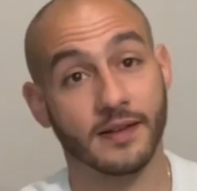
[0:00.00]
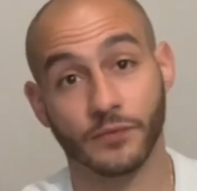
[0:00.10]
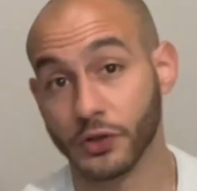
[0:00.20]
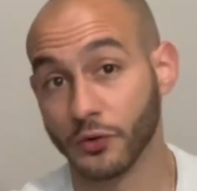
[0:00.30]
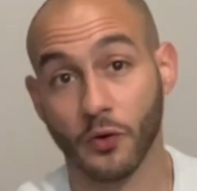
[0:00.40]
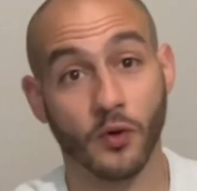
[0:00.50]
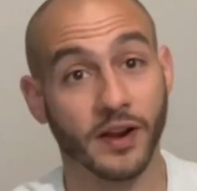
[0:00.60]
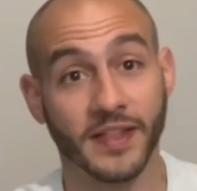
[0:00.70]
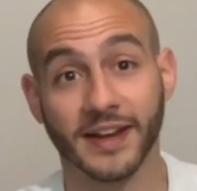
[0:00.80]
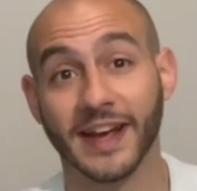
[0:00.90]
you don't
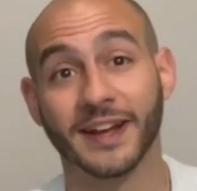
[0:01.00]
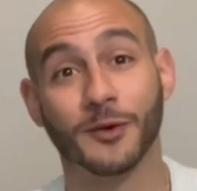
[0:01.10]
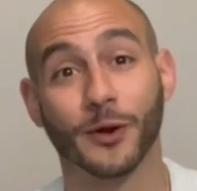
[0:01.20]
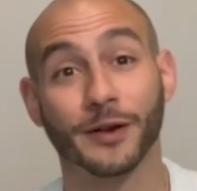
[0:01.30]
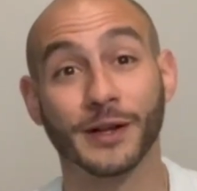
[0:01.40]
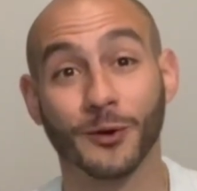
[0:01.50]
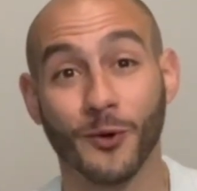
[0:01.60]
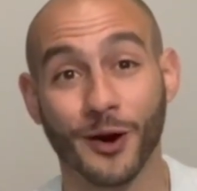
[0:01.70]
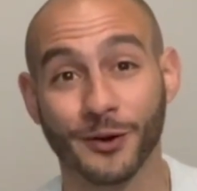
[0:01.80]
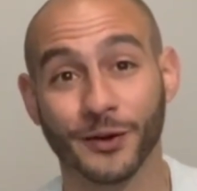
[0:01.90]
want that anywhere near
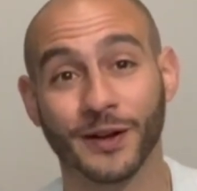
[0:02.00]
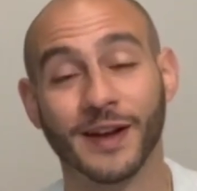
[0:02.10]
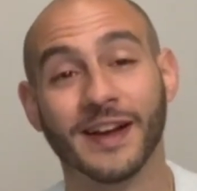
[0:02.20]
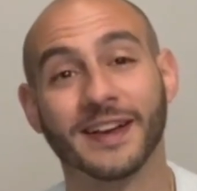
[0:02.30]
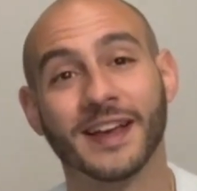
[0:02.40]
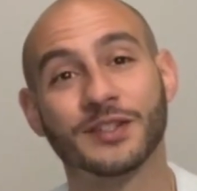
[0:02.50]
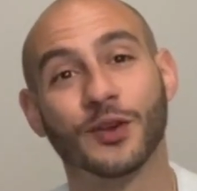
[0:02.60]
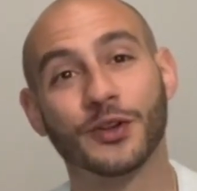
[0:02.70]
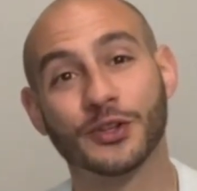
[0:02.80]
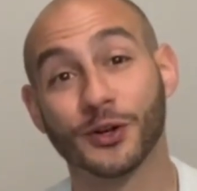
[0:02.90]
water. Okay,
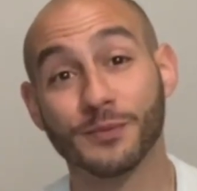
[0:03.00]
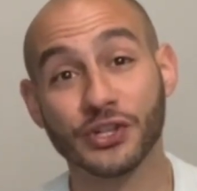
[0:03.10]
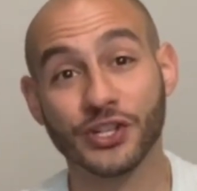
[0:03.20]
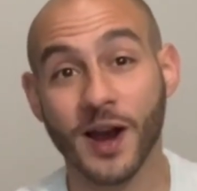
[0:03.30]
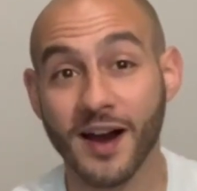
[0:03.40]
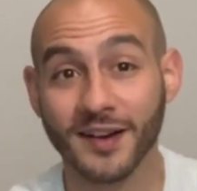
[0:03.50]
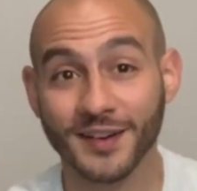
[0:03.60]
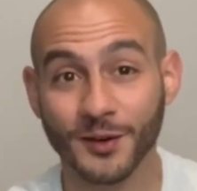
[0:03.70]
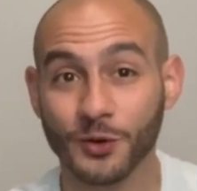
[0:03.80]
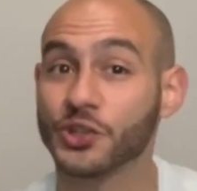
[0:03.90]
so the term shock
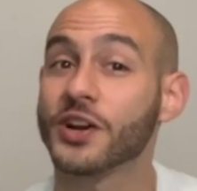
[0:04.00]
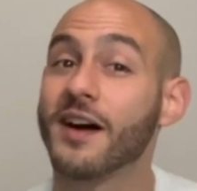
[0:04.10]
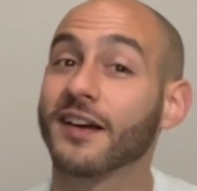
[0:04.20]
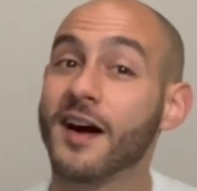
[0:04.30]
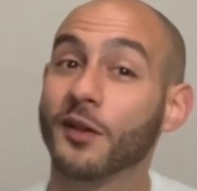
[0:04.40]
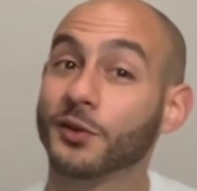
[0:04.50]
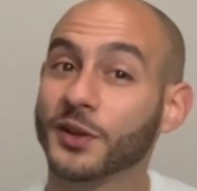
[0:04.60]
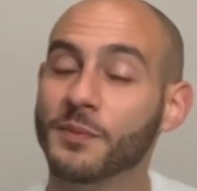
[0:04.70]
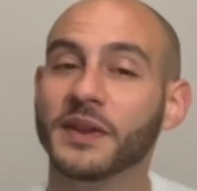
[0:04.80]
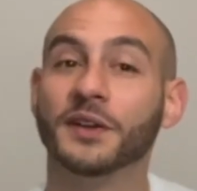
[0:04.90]
or shock collar
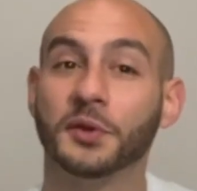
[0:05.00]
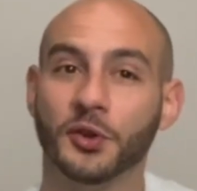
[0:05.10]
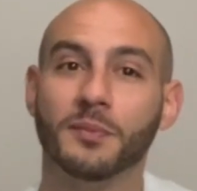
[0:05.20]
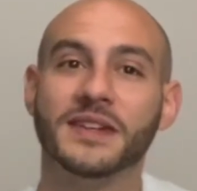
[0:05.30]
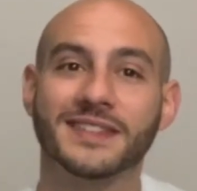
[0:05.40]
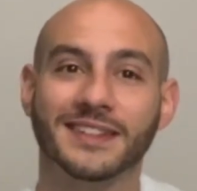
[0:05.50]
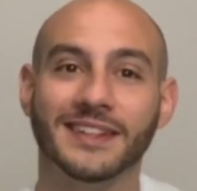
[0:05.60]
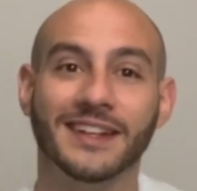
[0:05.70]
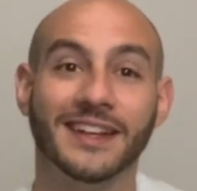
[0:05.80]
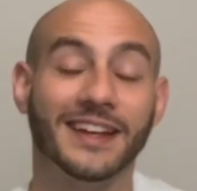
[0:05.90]
can be a little
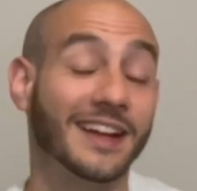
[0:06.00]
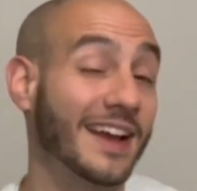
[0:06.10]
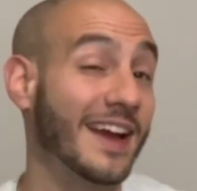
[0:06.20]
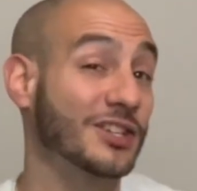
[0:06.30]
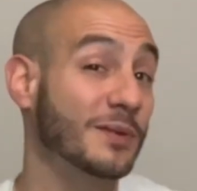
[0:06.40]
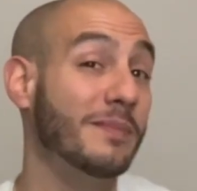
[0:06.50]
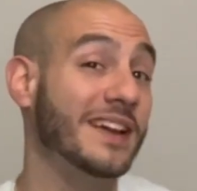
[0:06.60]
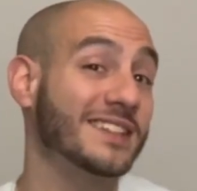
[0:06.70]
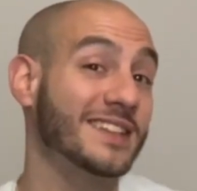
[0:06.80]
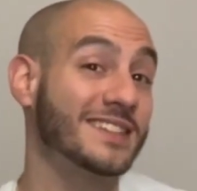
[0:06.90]
misleading and it actually
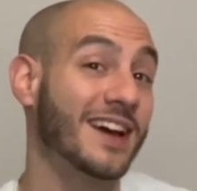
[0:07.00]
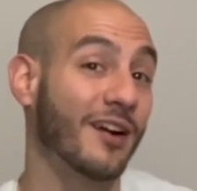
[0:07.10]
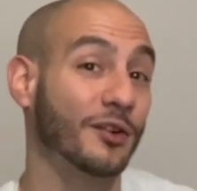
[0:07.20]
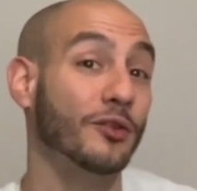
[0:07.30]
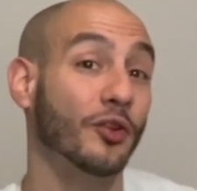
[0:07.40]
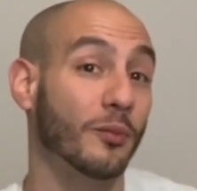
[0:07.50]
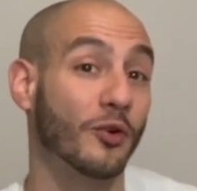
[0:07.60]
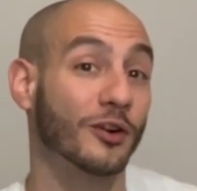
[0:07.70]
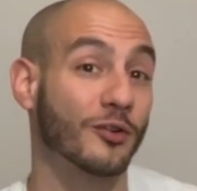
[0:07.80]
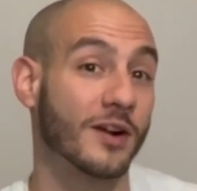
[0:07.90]
makes it sound a little
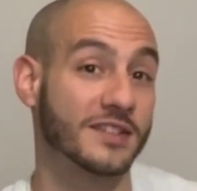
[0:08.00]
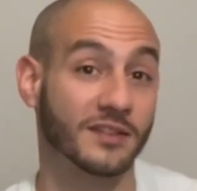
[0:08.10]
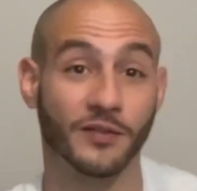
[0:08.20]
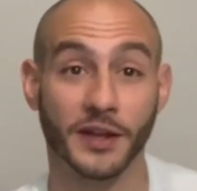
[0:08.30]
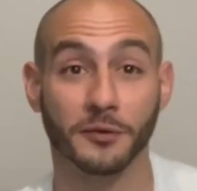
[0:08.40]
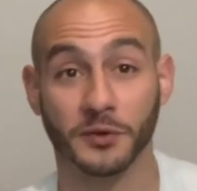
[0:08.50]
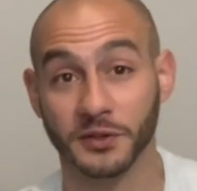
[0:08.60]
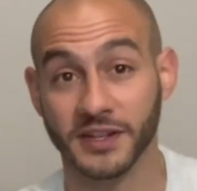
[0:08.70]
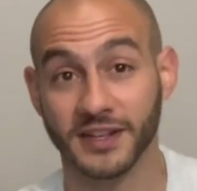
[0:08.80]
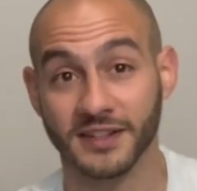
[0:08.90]
more aggressive than it
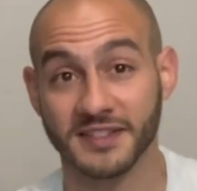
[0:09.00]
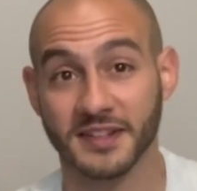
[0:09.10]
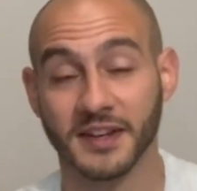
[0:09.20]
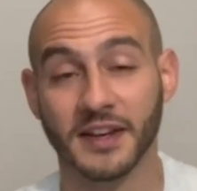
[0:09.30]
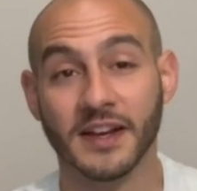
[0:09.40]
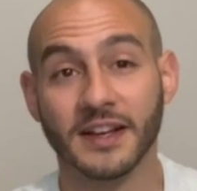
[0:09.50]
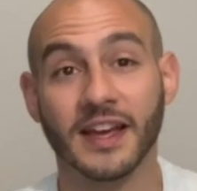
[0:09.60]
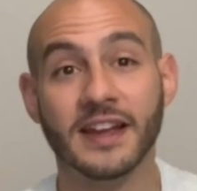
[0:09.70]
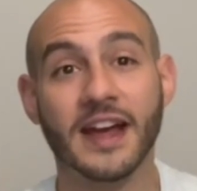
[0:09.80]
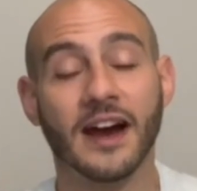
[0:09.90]
really is.
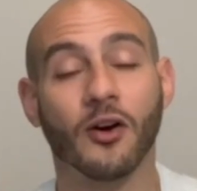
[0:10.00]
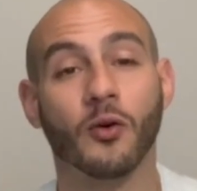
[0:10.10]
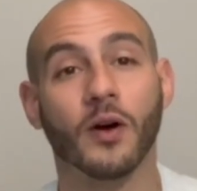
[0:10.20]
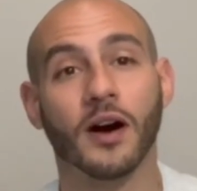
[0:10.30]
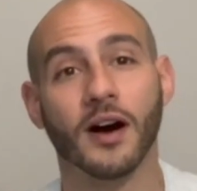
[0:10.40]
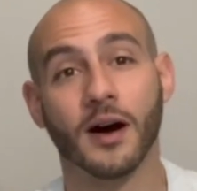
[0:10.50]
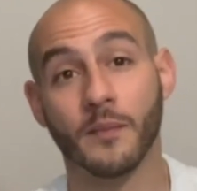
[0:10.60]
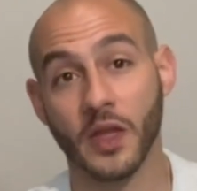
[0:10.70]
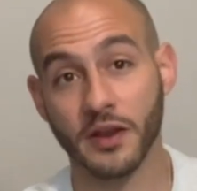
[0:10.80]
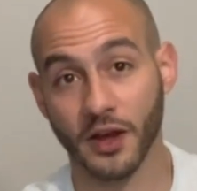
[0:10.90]
Okay, now
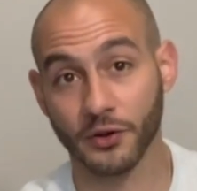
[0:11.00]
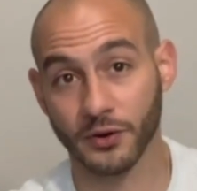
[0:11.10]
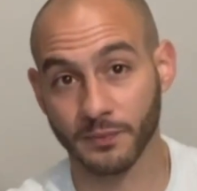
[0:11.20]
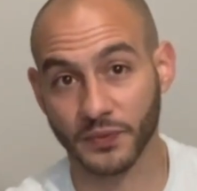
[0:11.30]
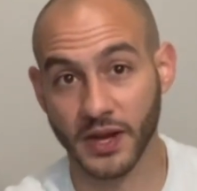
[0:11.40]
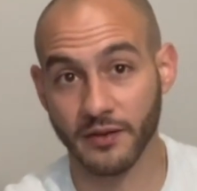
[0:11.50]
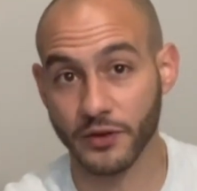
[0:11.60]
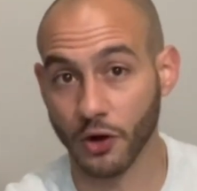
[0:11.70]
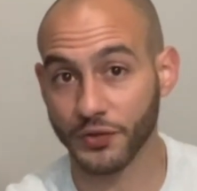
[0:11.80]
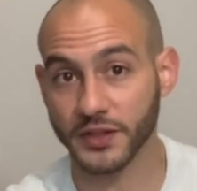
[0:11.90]
another kind of
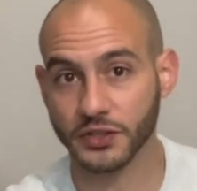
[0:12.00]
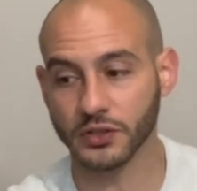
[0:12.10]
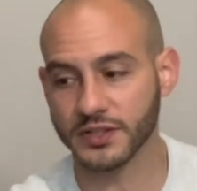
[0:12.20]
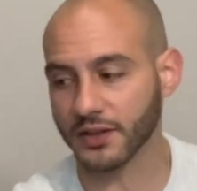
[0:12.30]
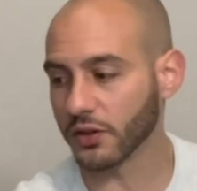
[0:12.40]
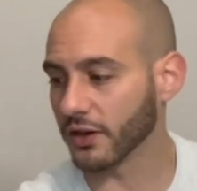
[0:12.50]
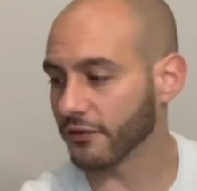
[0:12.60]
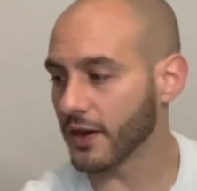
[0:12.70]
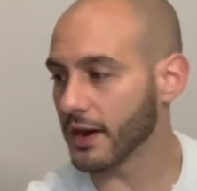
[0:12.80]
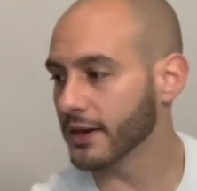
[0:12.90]
note that's good to
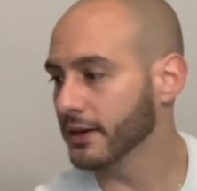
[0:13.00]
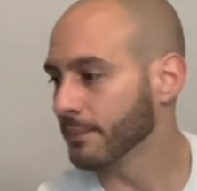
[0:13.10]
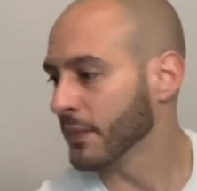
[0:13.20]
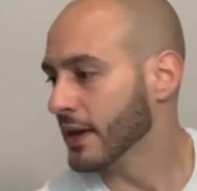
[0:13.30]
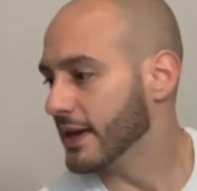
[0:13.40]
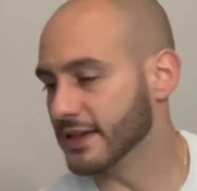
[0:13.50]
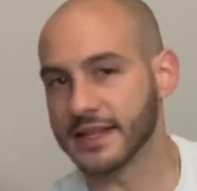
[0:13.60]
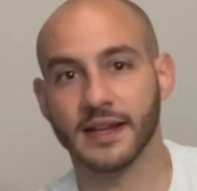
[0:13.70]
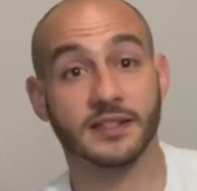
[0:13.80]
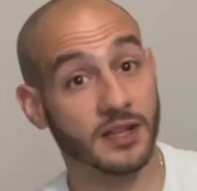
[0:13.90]
clarify is
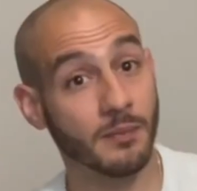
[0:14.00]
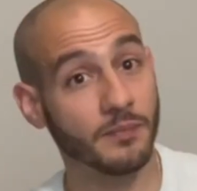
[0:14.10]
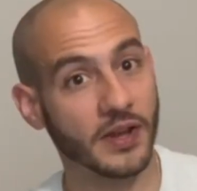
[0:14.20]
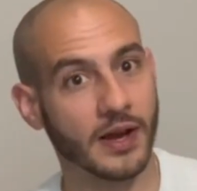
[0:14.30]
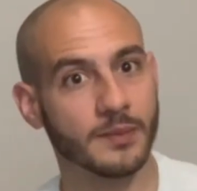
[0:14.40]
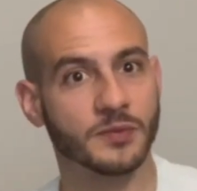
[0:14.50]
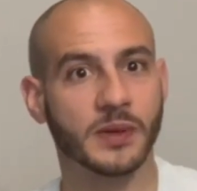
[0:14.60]
that sometimes